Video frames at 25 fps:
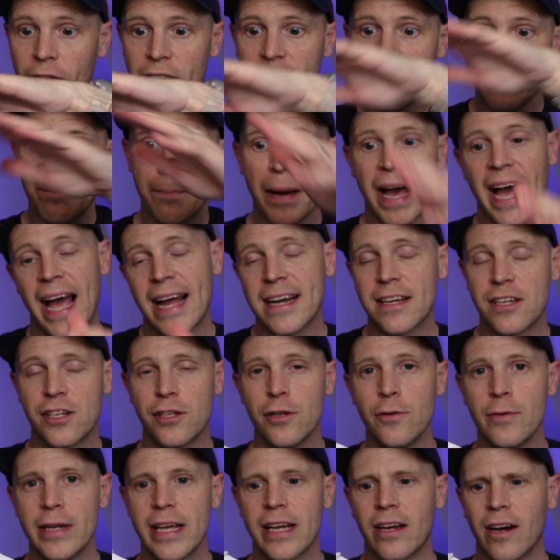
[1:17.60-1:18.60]
the pad
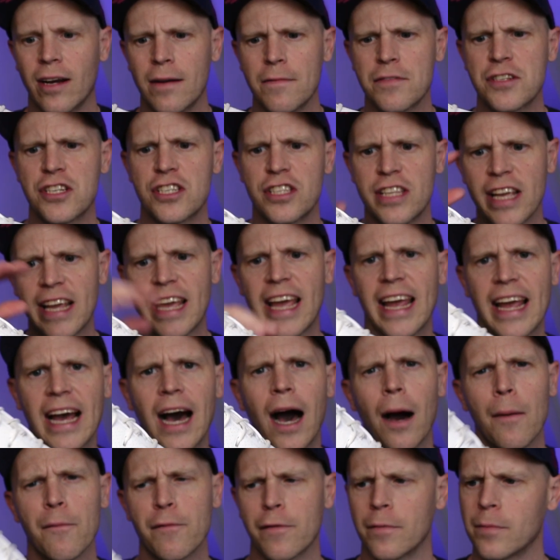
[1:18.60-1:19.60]
unit kind of sticking
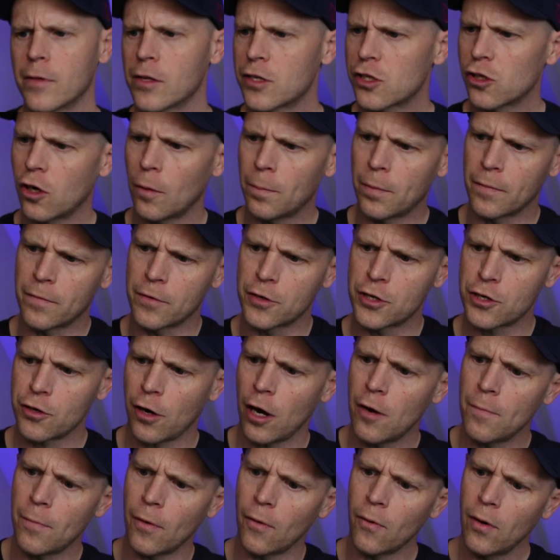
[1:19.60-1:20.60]
up from the top of the
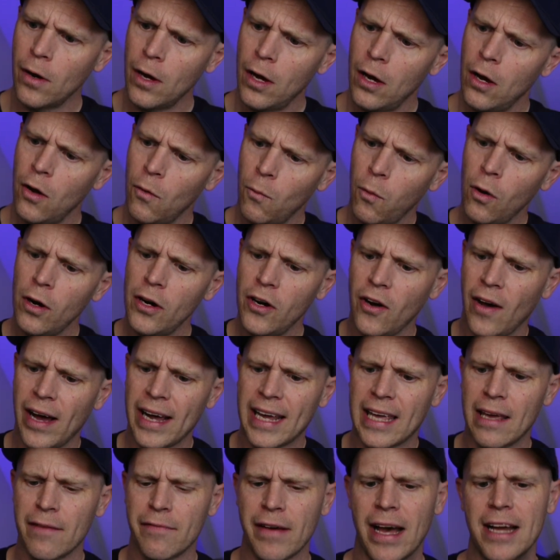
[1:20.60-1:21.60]
strobel, what
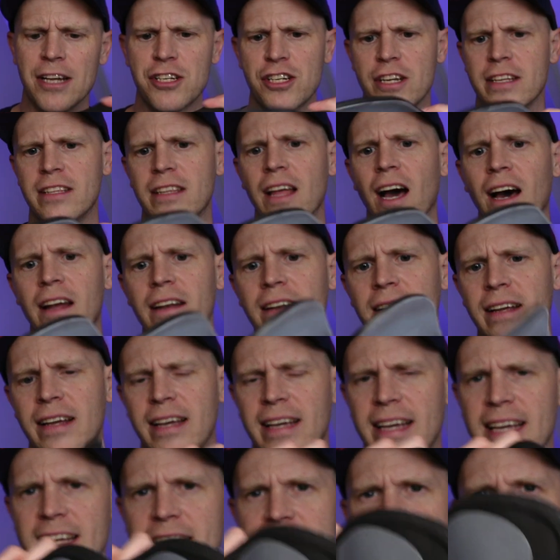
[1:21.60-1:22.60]
Nike have actually done
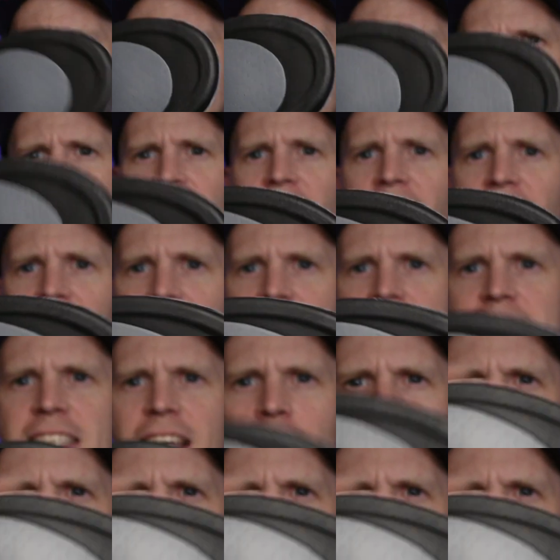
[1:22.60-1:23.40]
is cut